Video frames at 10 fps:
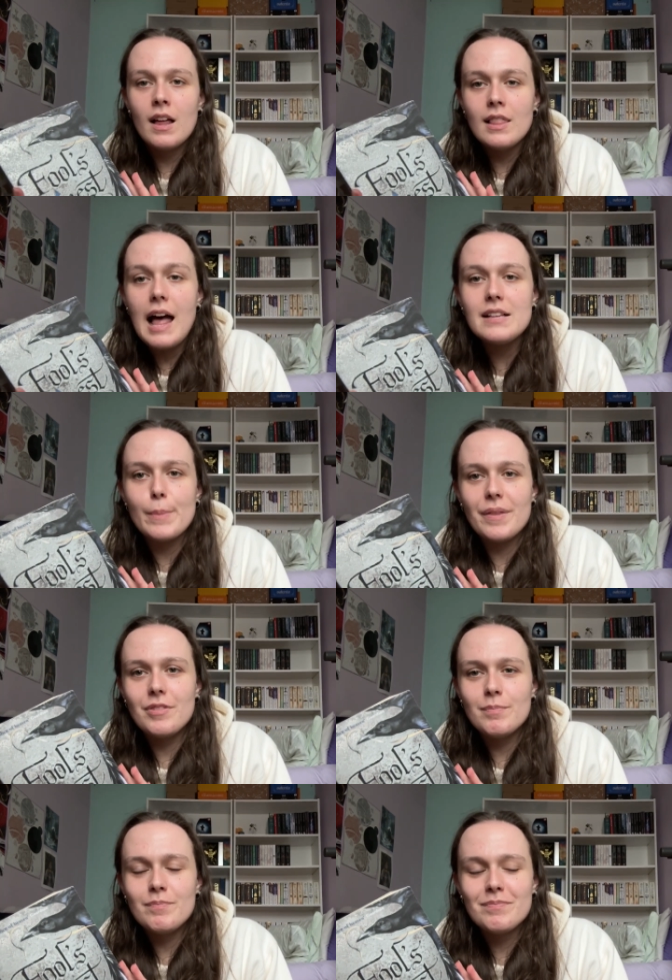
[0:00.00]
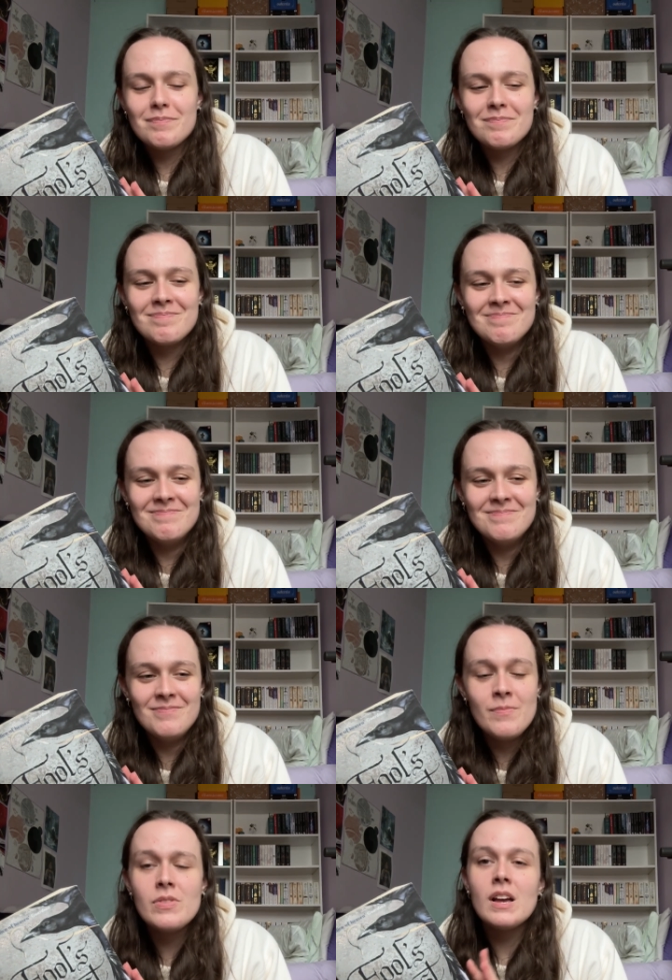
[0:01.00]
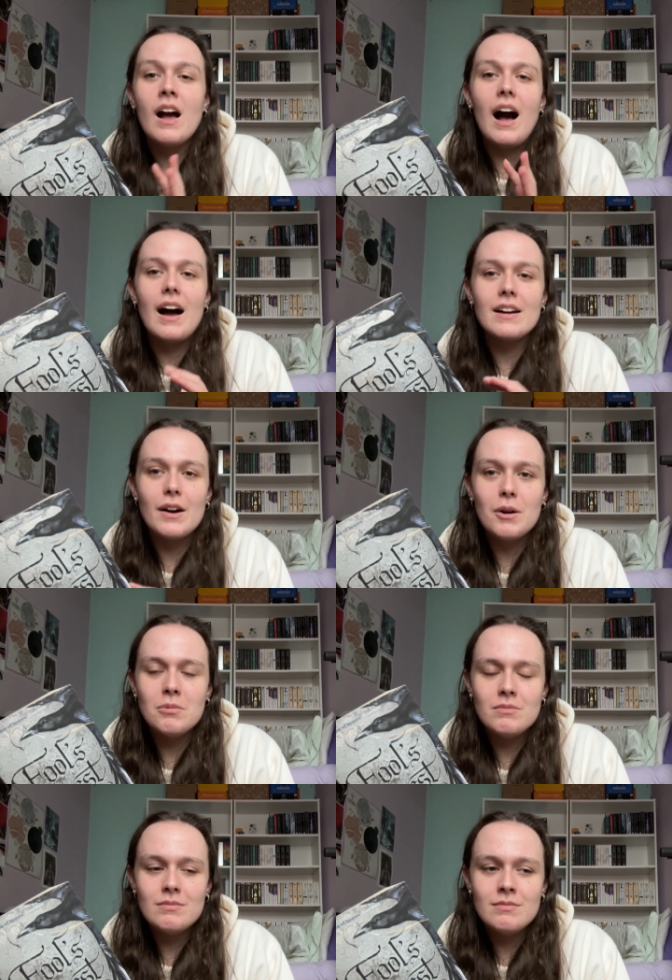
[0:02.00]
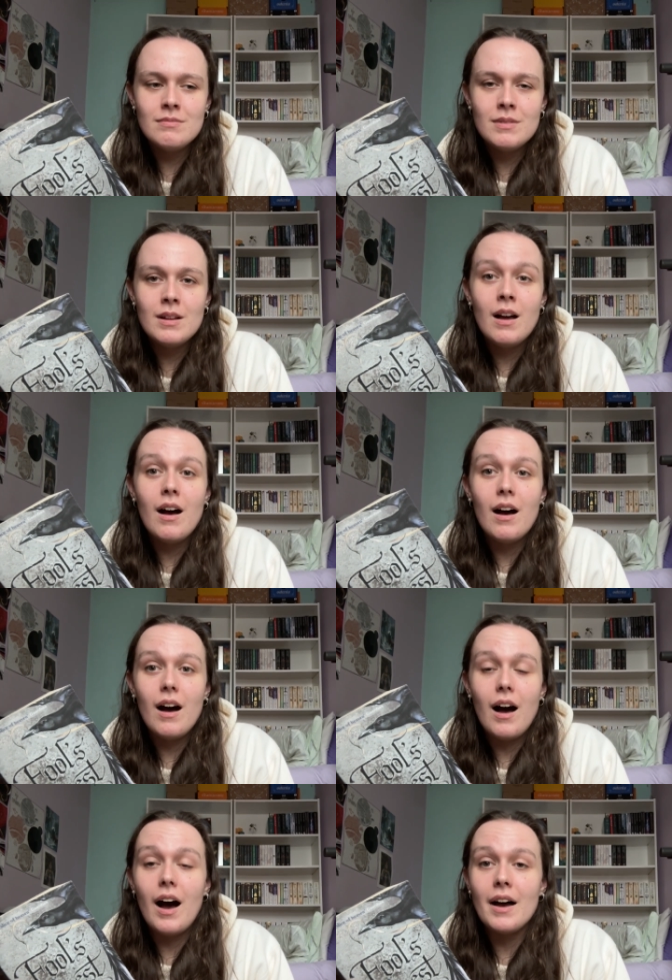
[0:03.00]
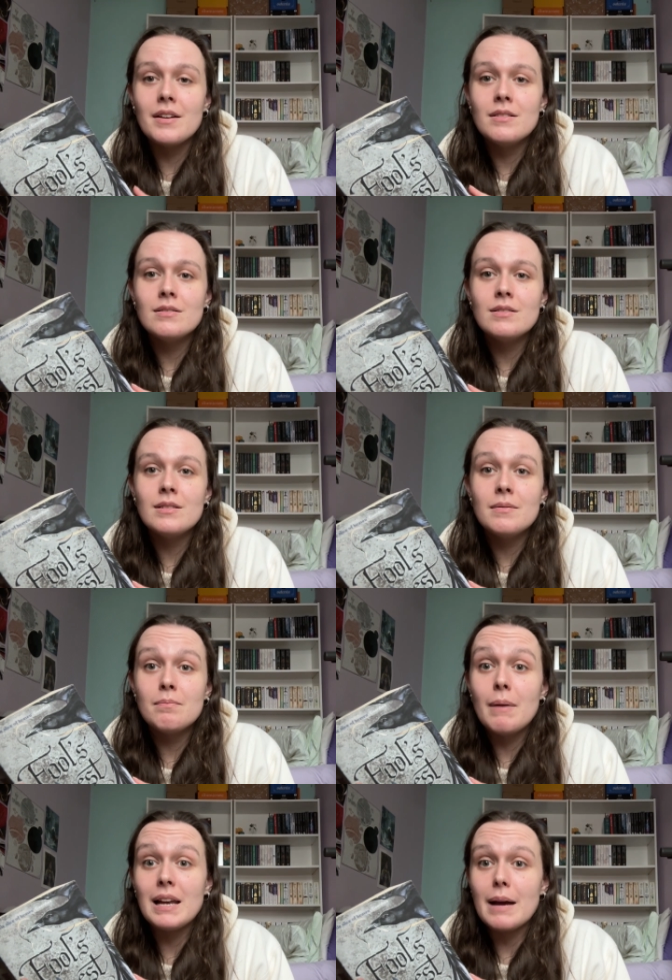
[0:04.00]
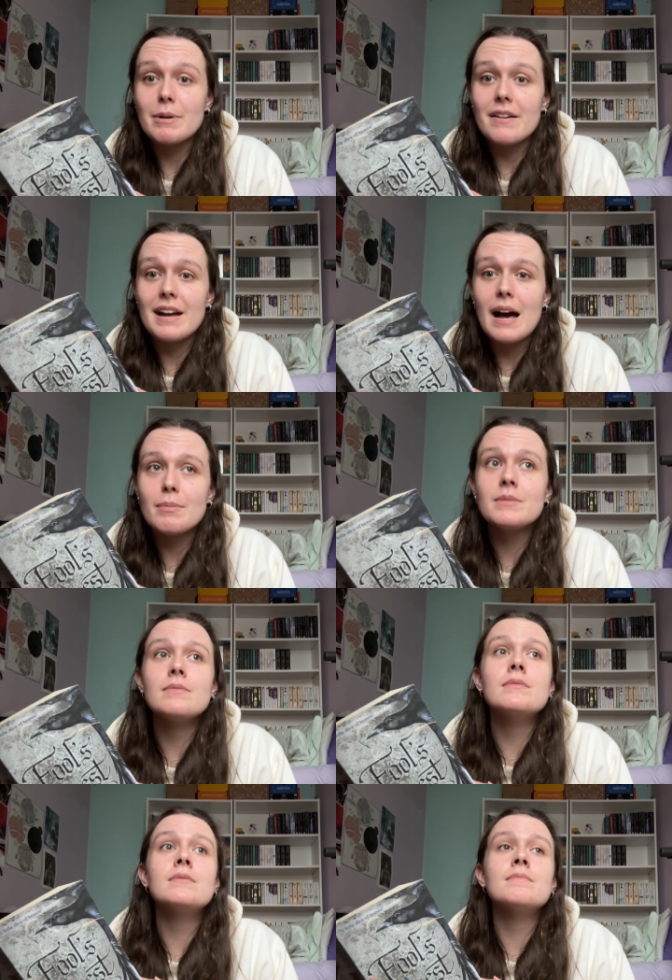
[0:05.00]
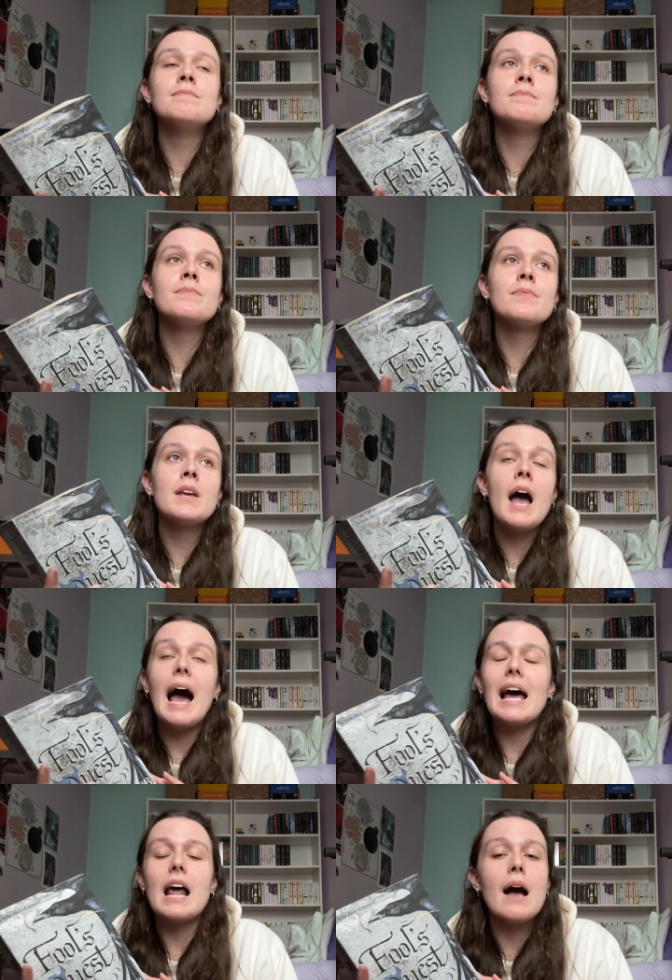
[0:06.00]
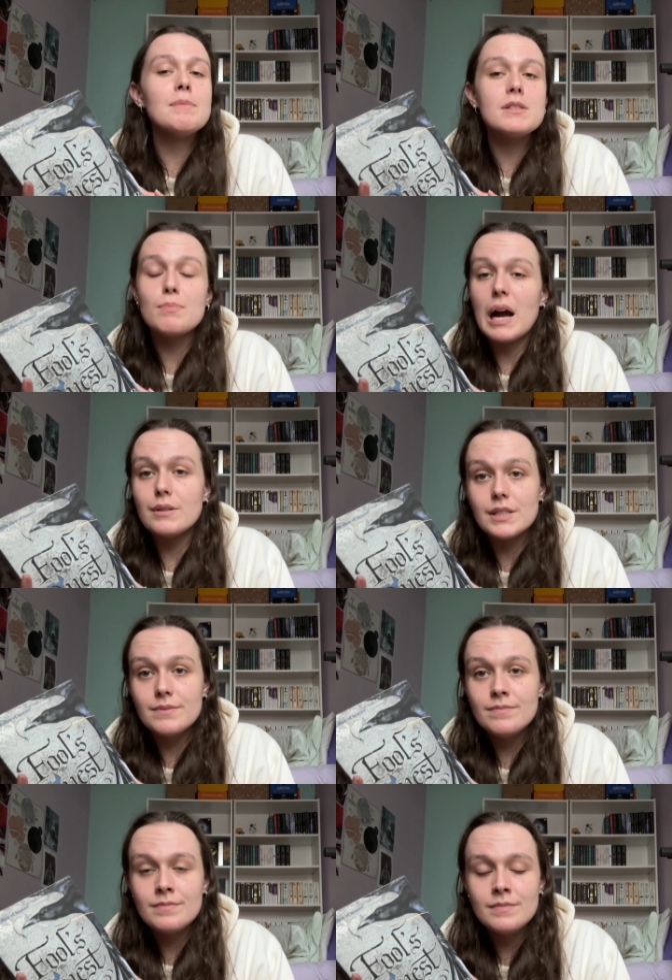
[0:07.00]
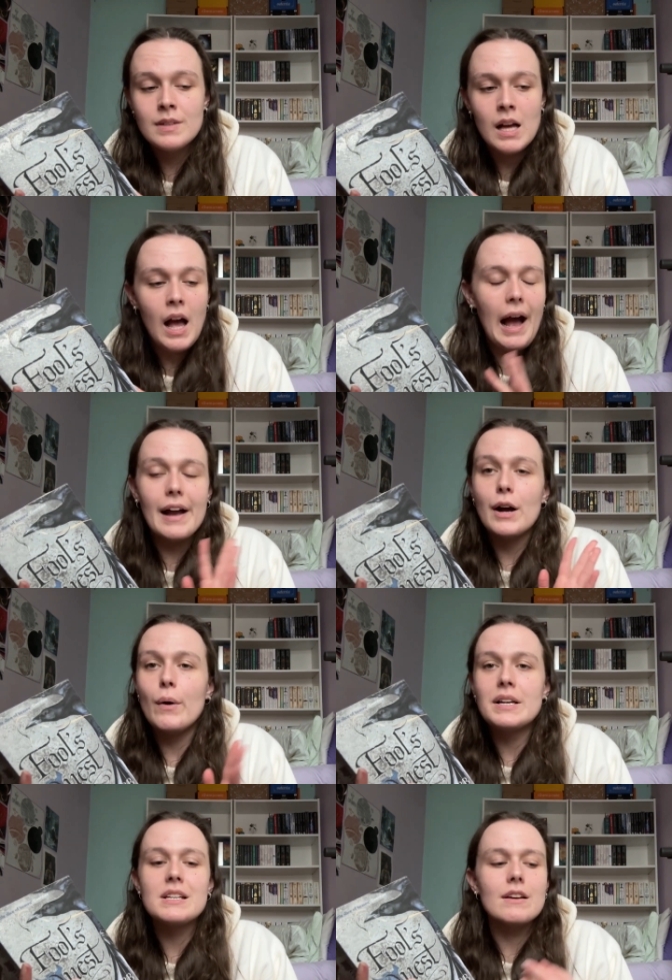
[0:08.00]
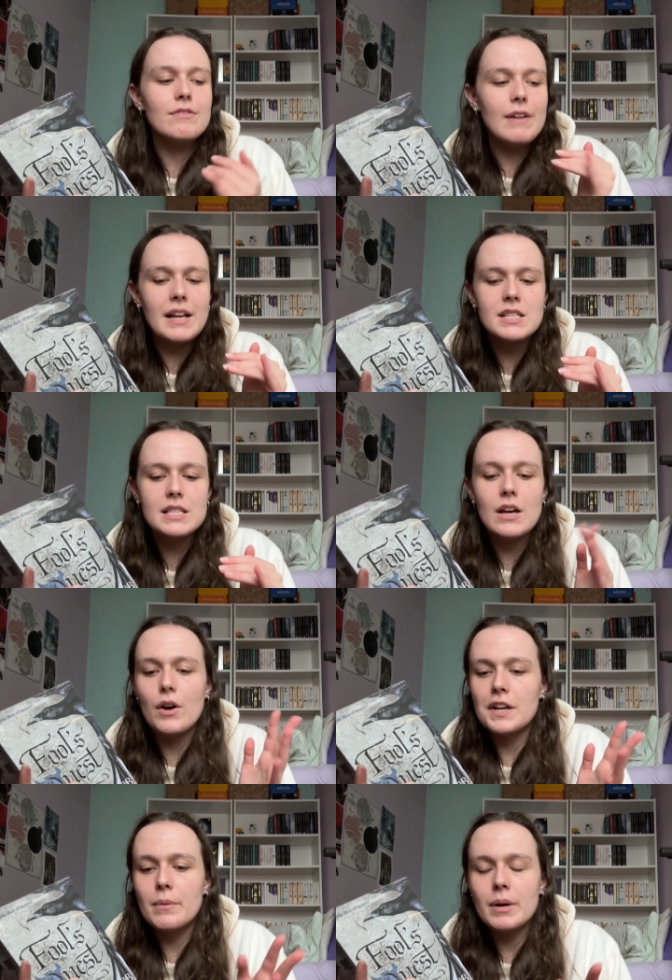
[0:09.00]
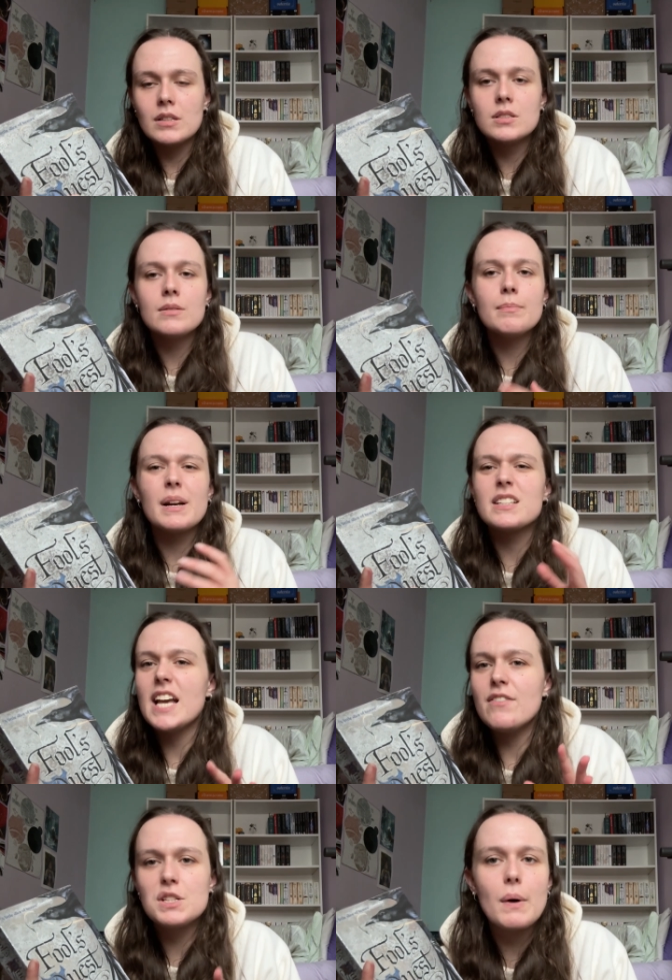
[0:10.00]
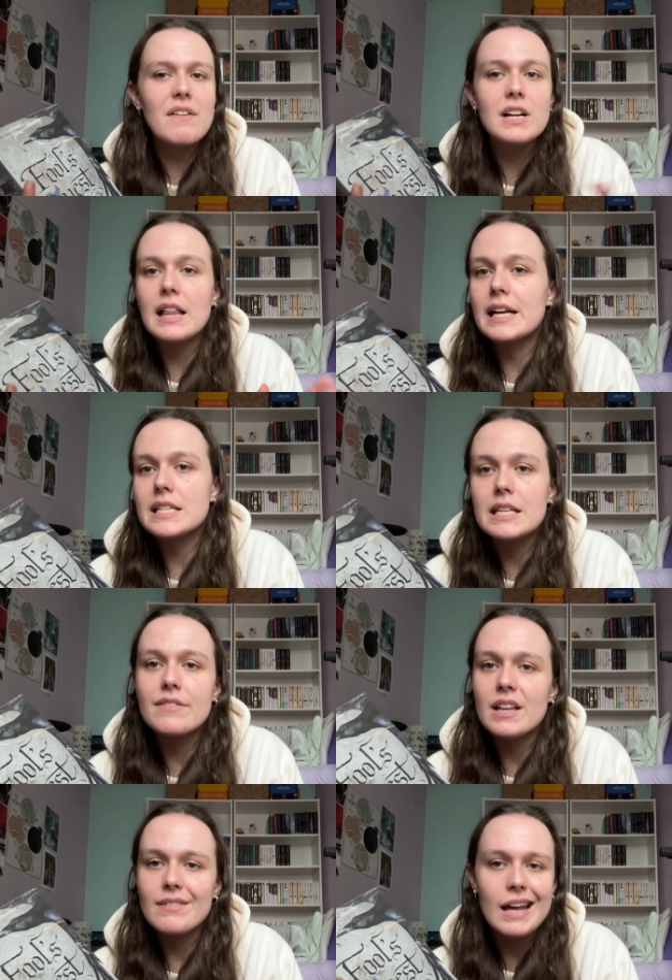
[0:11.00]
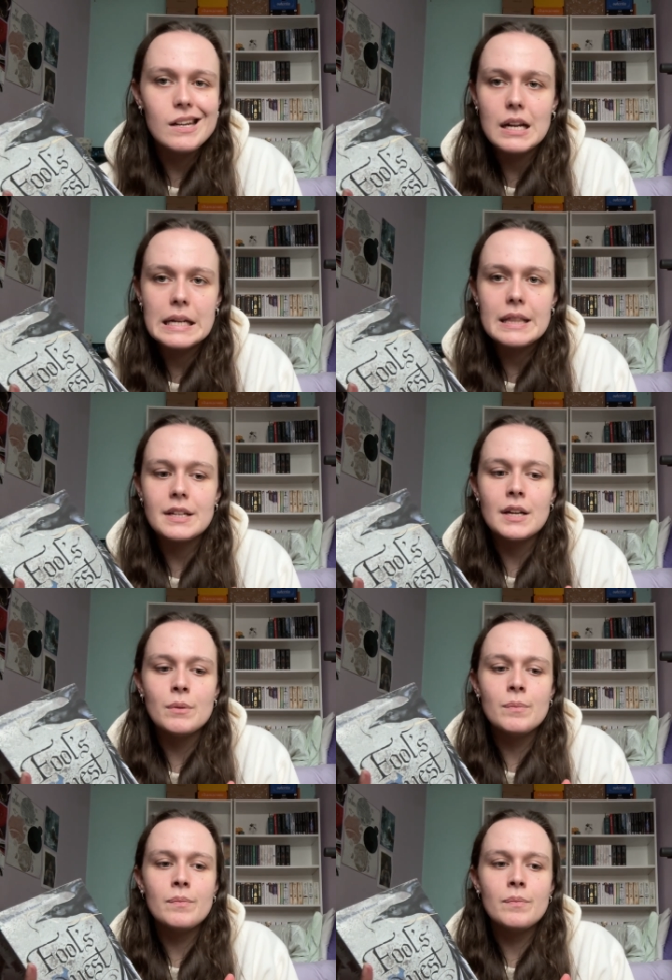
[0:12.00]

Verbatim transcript: Last month, I go on my library app and I'm just browsing. I go on to the fantasy audiobooks because every so often I like to see if they've added anything new.